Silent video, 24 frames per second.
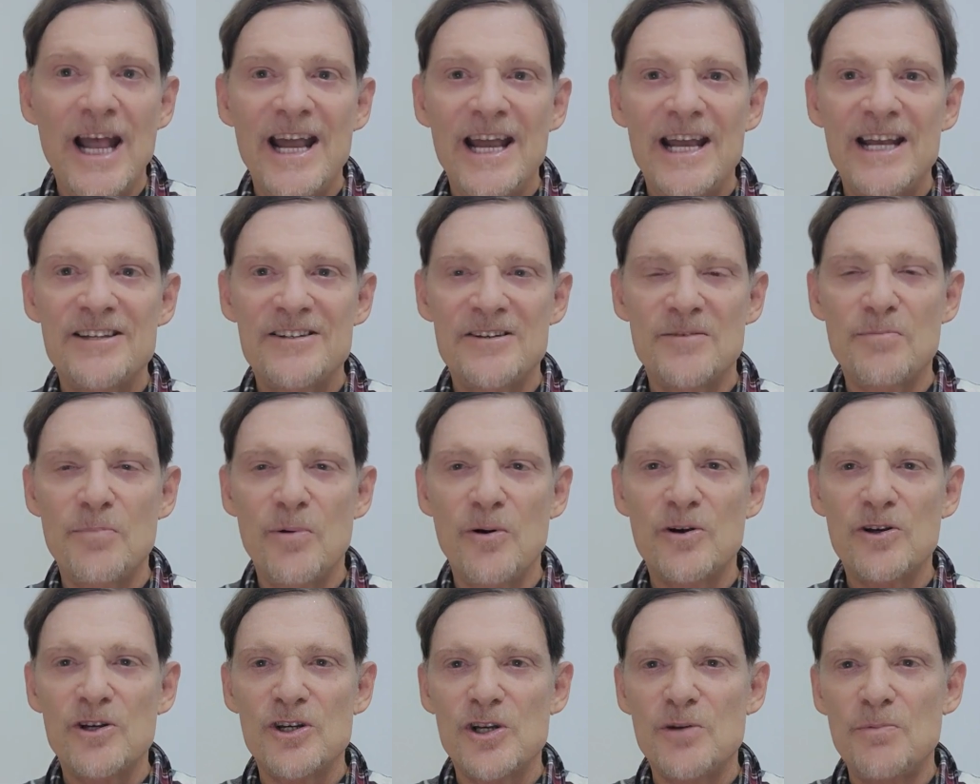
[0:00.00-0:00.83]
it's
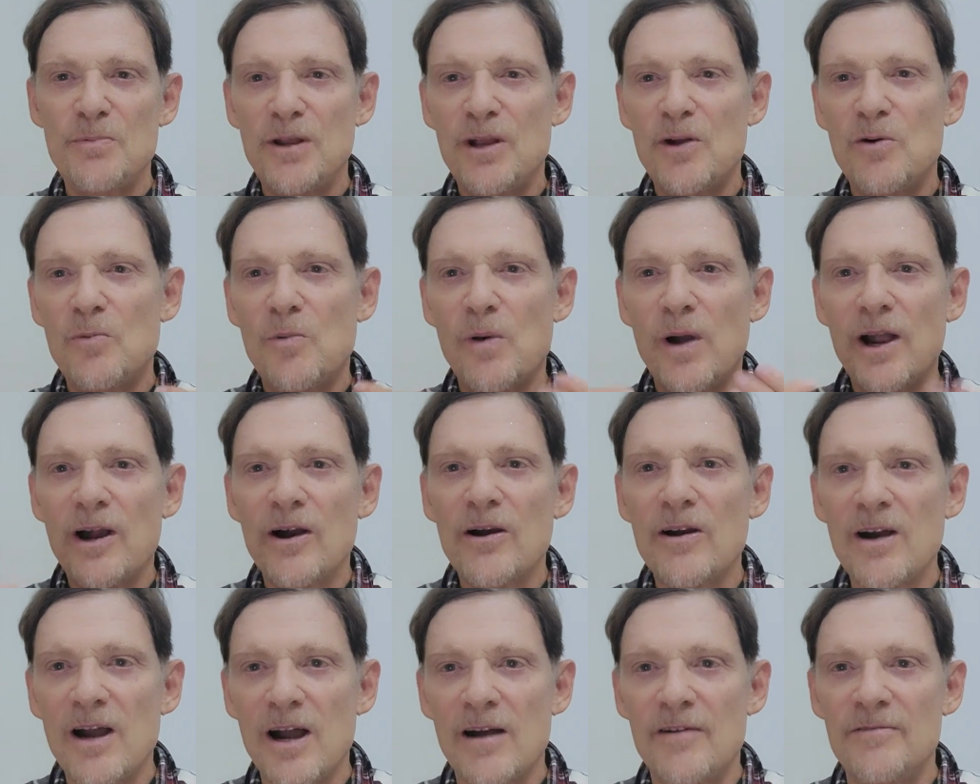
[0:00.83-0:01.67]
important to be
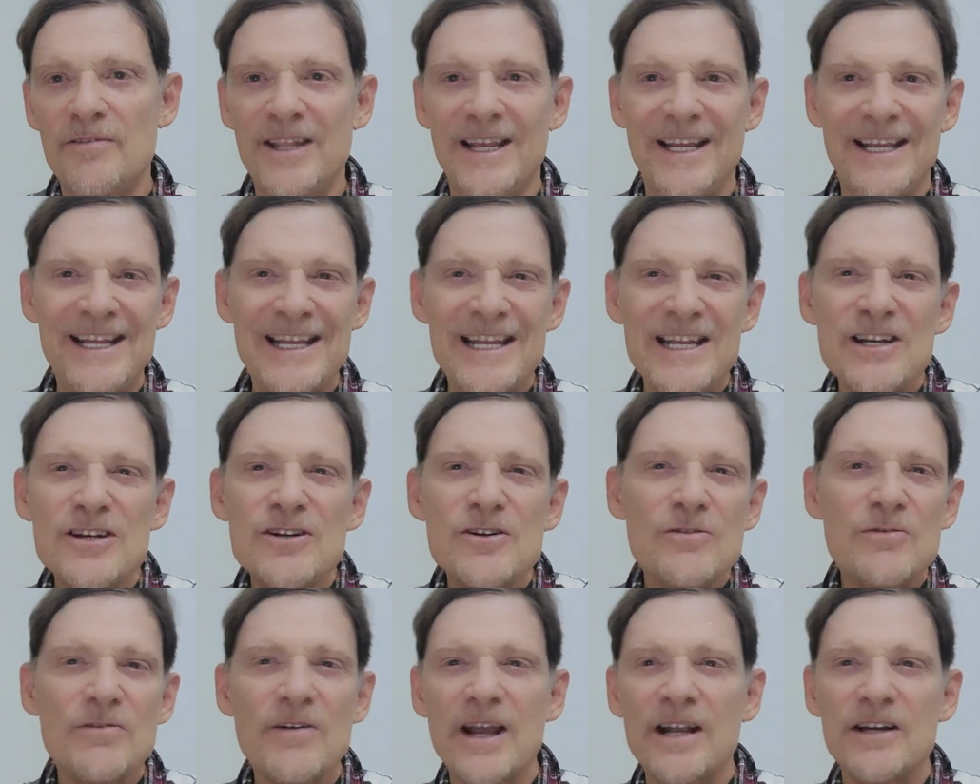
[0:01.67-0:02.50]
aware of the
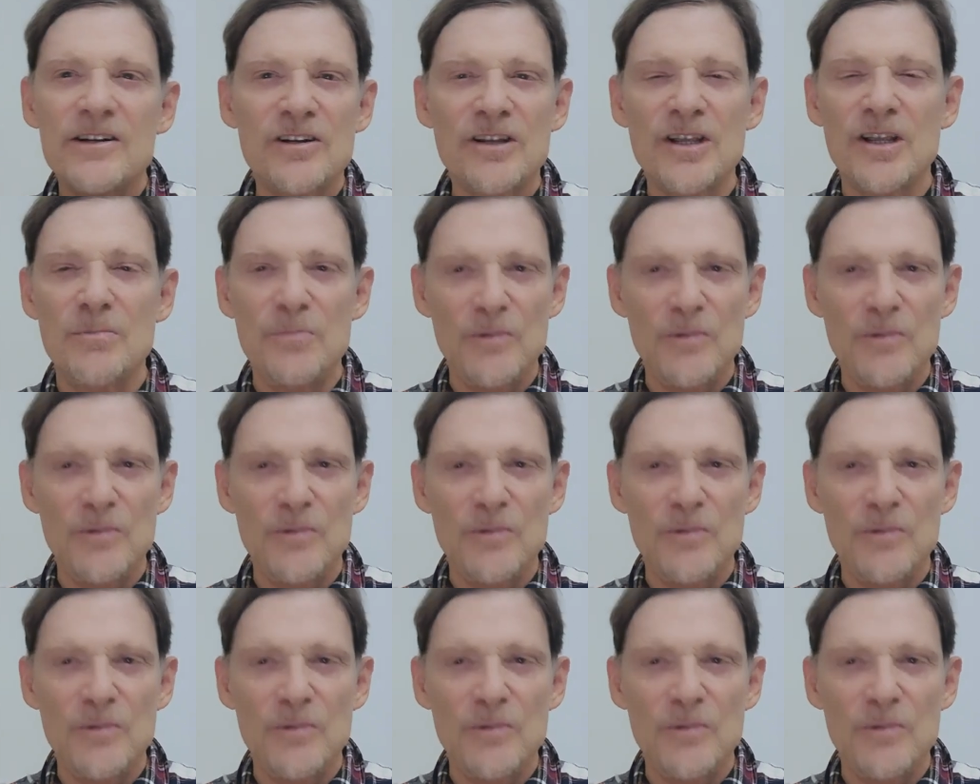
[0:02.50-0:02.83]
indirect